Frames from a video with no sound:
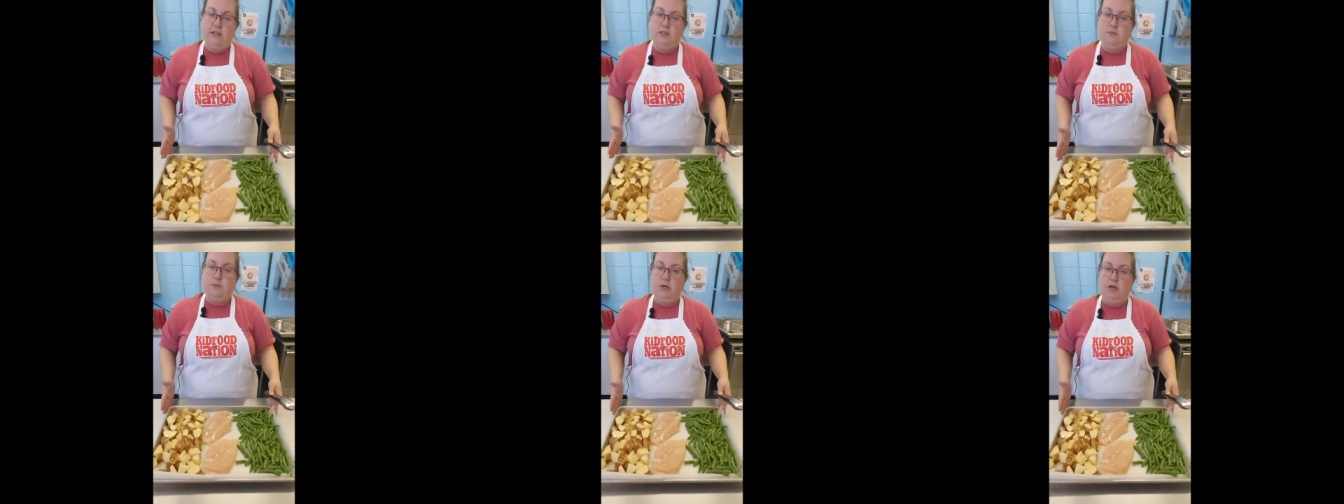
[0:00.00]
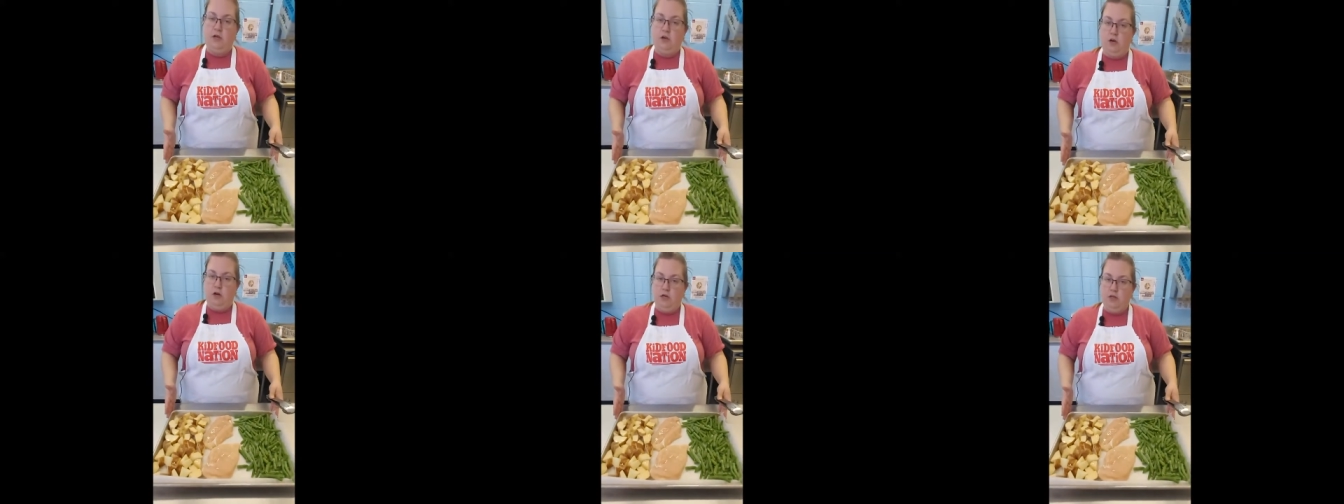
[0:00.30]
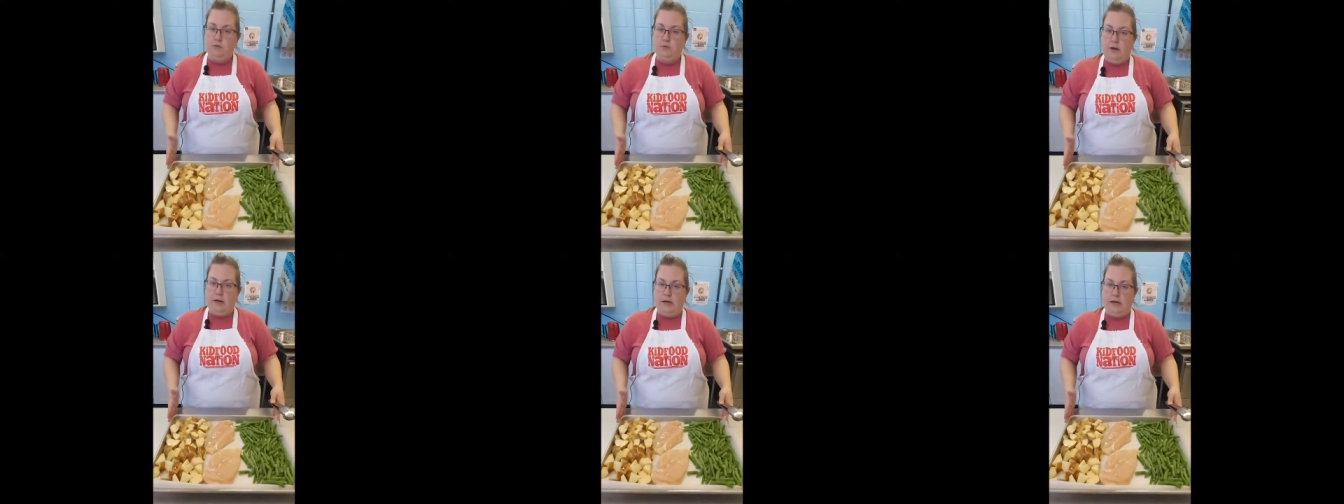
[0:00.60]
is being
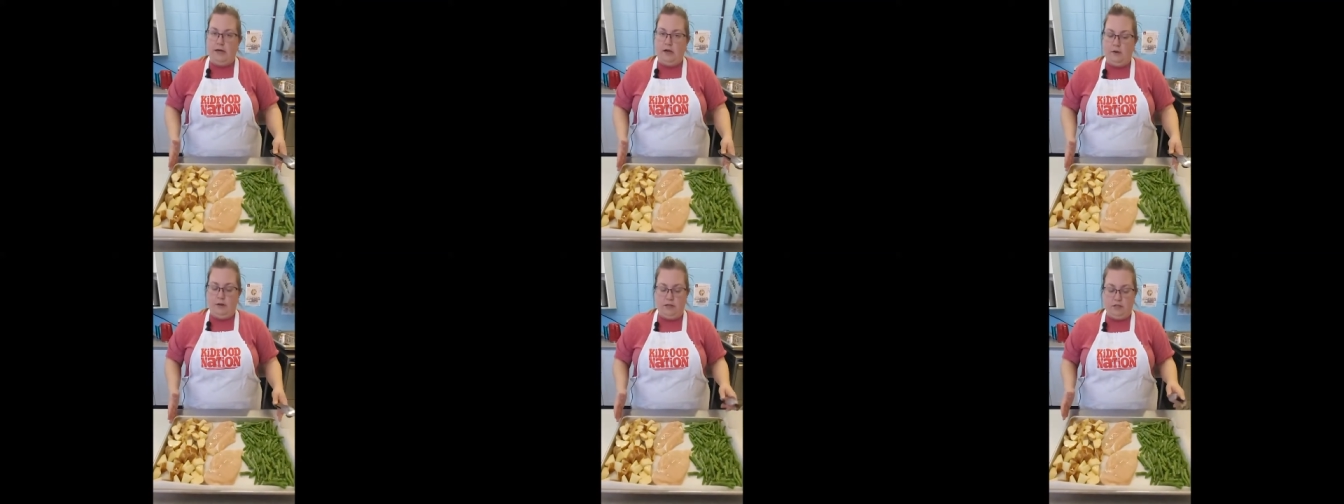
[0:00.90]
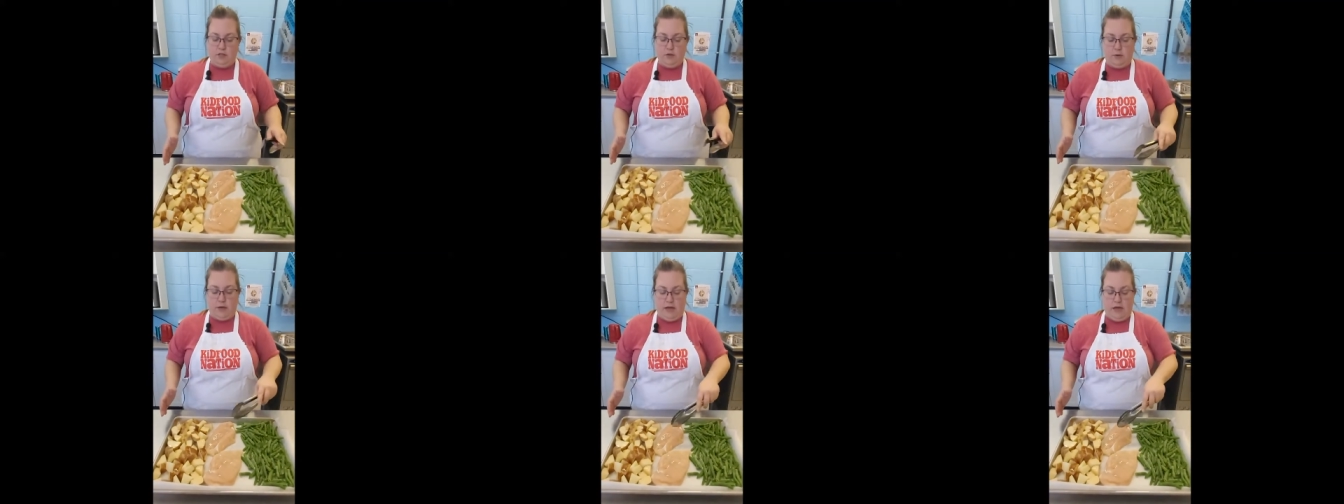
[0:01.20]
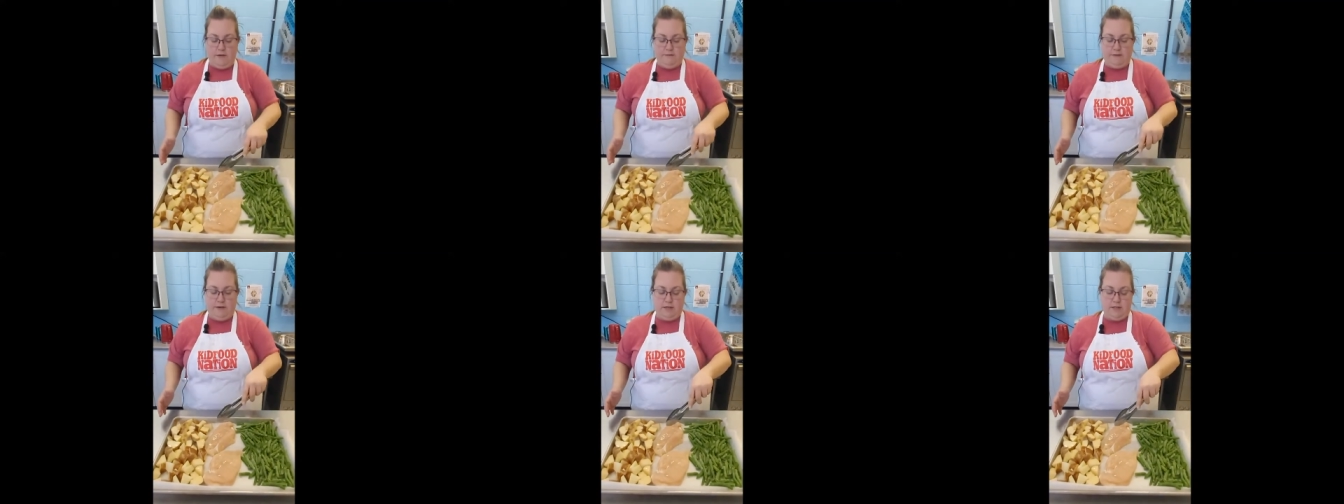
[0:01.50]
cooked right now, it's
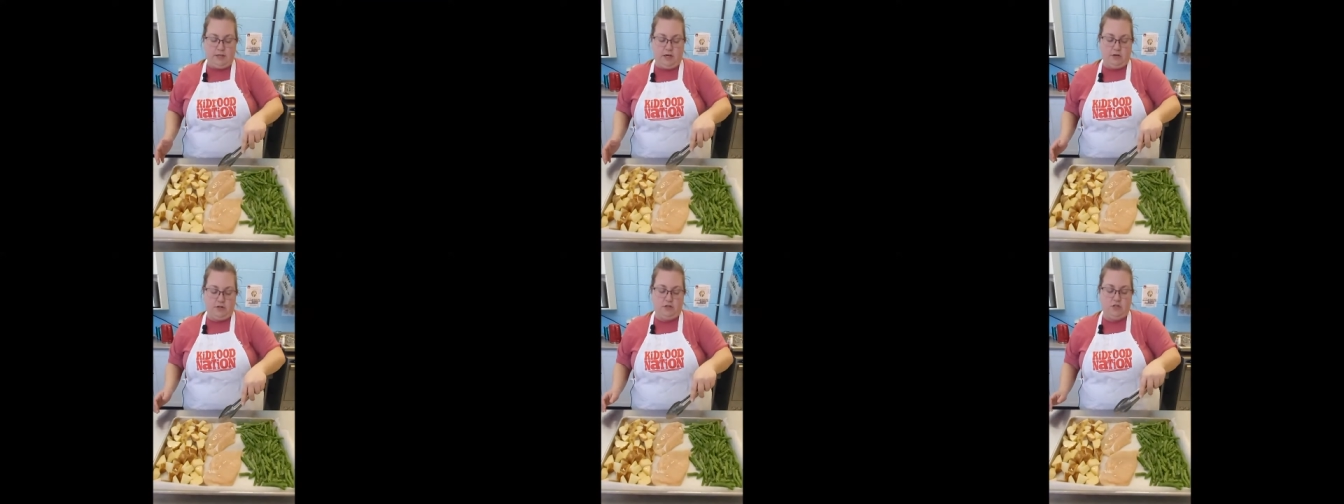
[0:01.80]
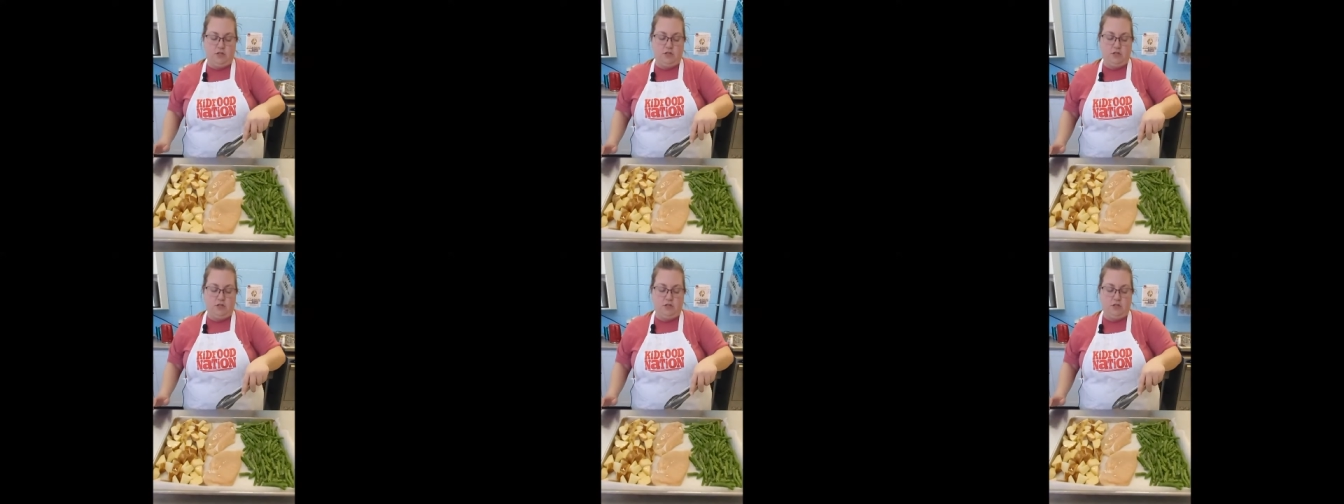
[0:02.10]
okay if I touch